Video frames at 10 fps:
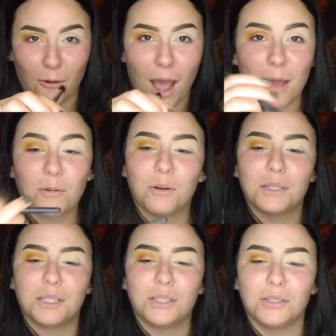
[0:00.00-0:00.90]
I'm going
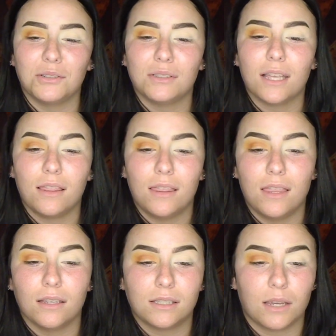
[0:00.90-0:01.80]
to use
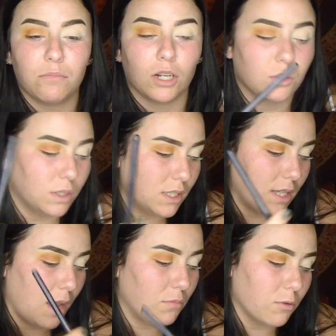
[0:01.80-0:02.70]
the same brush, which is the
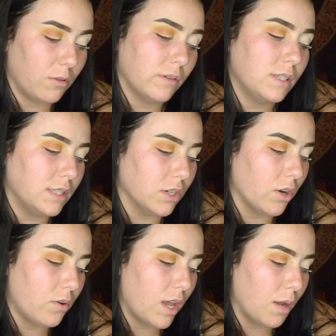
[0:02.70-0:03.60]

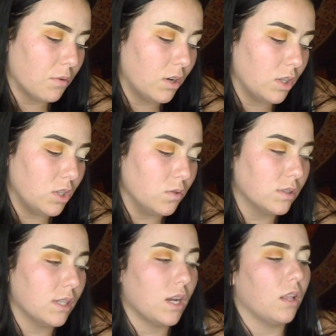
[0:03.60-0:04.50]
M330, and I'm going to use
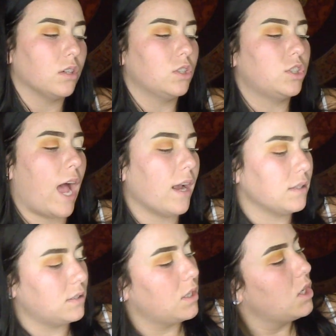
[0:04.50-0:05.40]
the color
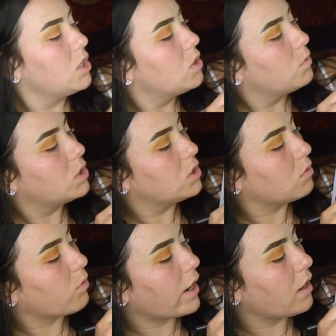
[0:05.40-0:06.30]
Jax, which is
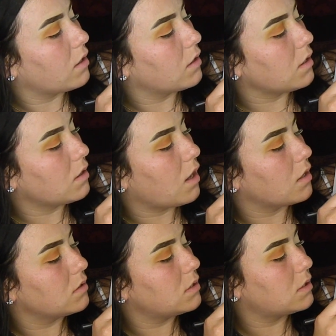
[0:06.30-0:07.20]
right underneath
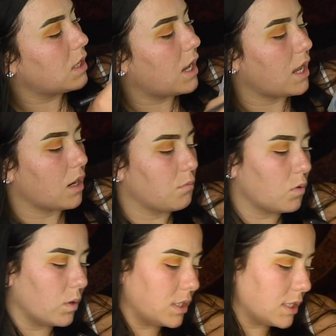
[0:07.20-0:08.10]
Hunts. And I'm
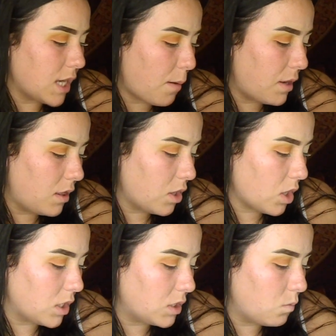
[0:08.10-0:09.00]
going to dab it in there
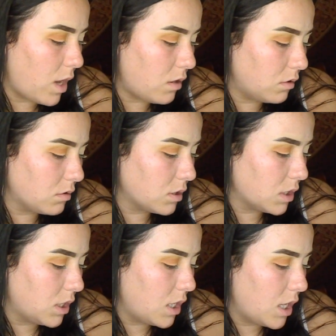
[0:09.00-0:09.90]
as well.
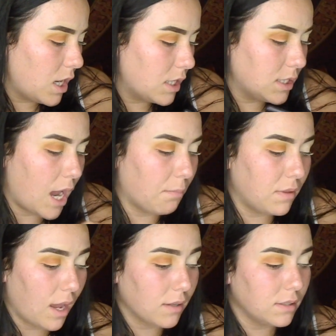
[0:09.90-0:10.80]
Tap
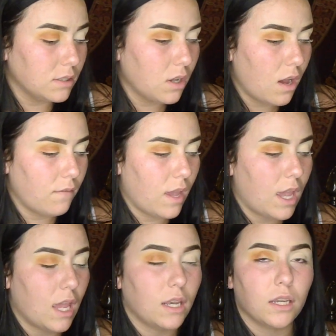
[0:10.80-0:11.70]
the axis off,
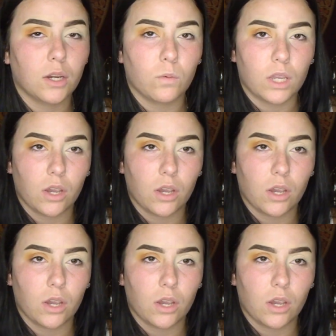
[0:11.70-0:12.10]
and here we go.